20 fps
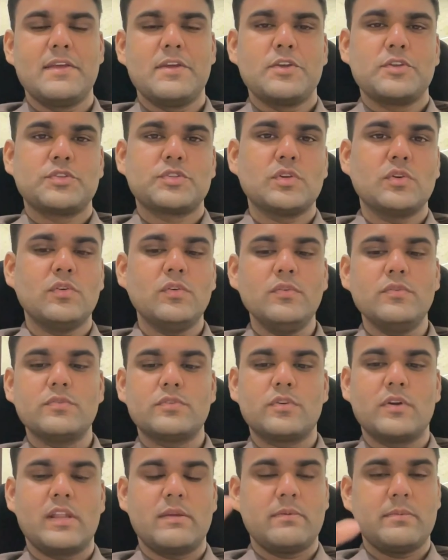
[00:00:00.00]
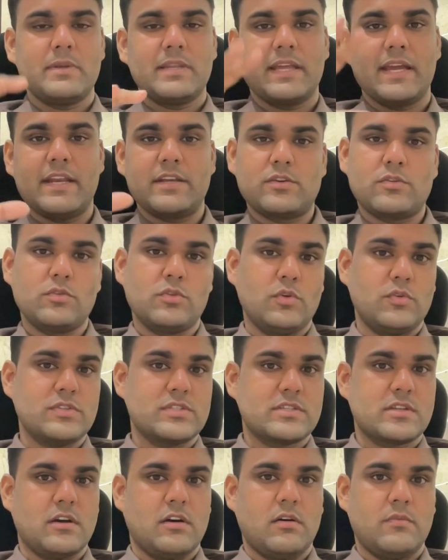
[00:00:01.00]
So today we will get to those
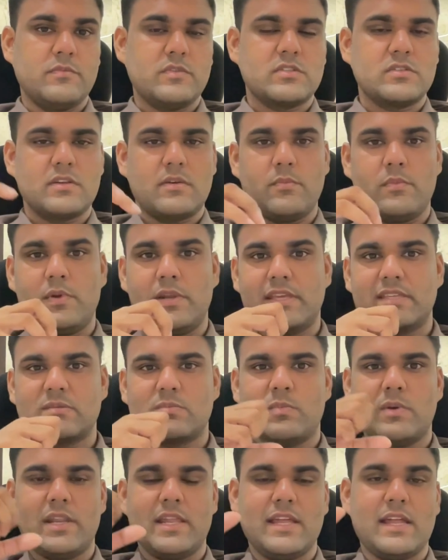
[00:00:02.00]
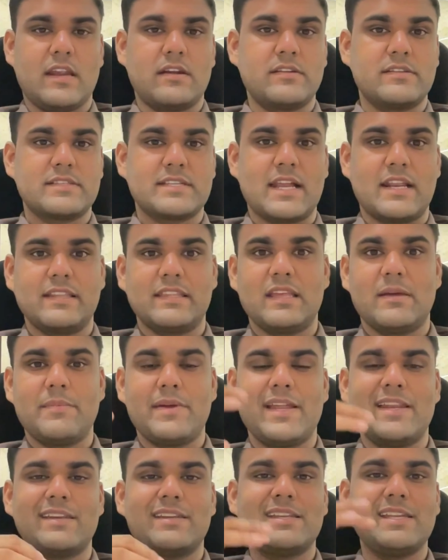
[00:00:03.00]
terms. We'll understand them
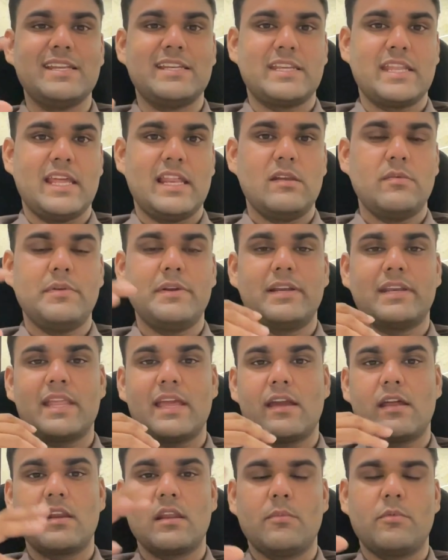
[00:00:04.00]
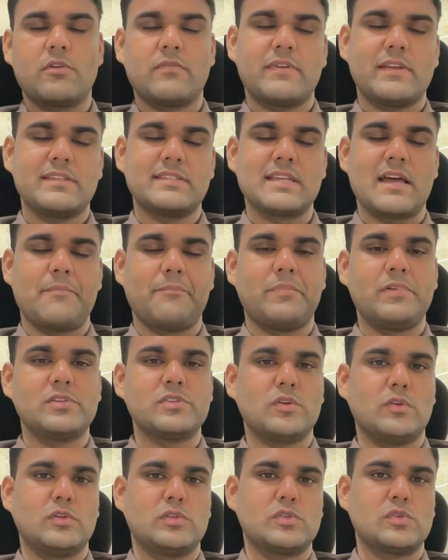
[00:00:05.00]
in detail. We'll take a number of examples
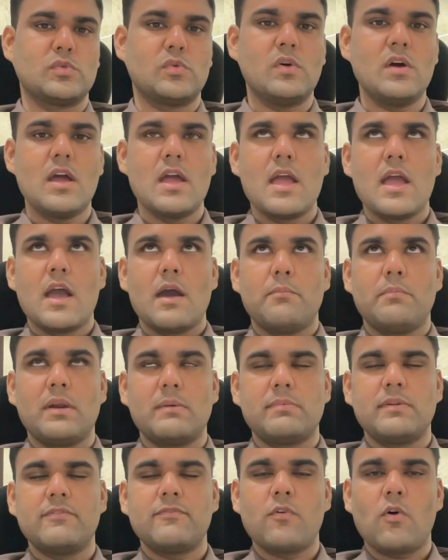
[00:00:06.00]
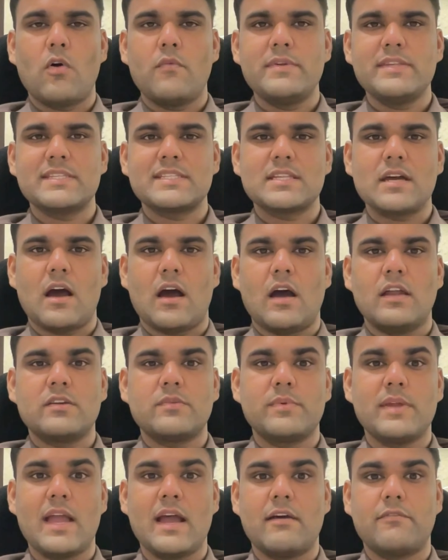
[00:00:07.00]
also. But before we
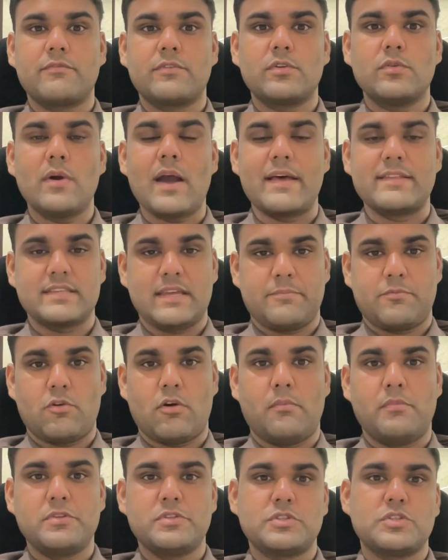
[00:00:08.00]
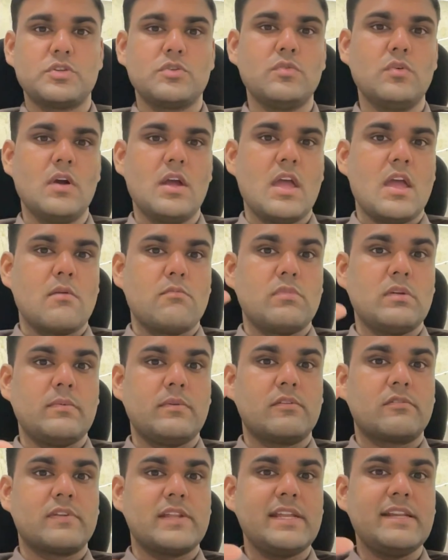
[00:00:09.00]
start, we have to, as I promised you, we
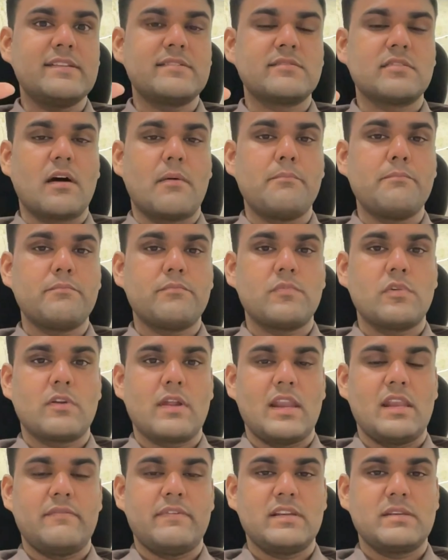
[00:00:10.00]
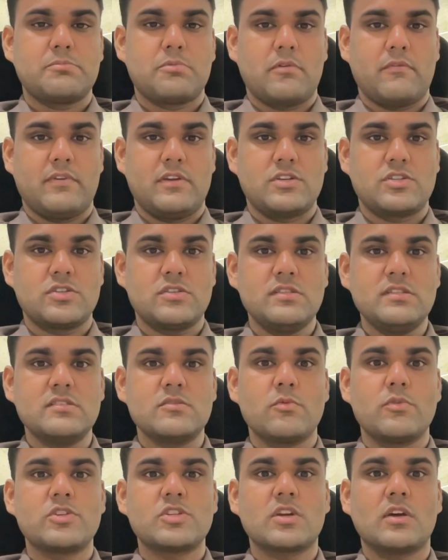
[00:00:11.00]
will read some relevant provisions
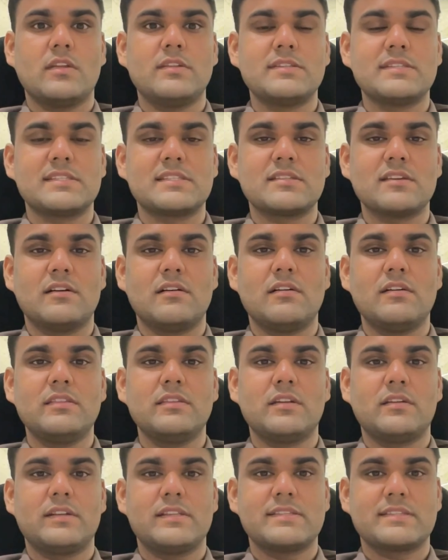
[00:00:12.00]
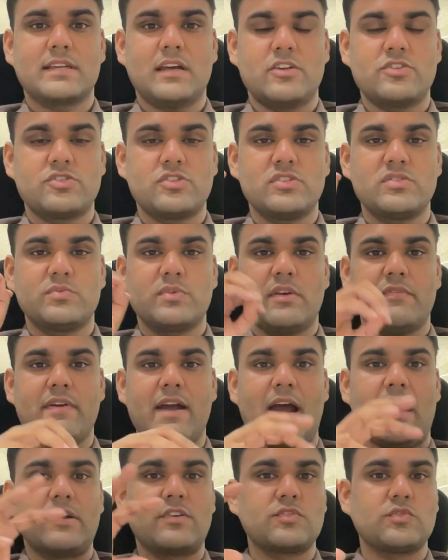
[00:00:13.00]
which concern the discussions we have
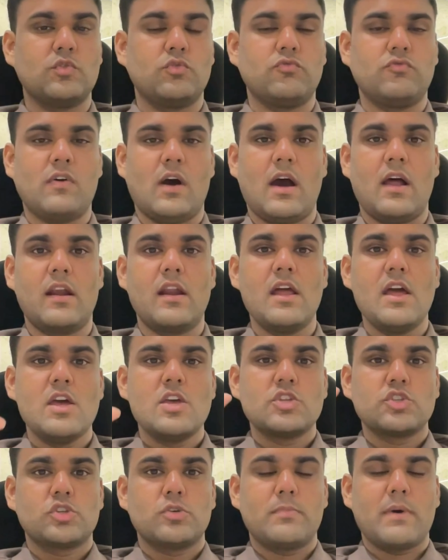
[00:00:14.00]
had so far. So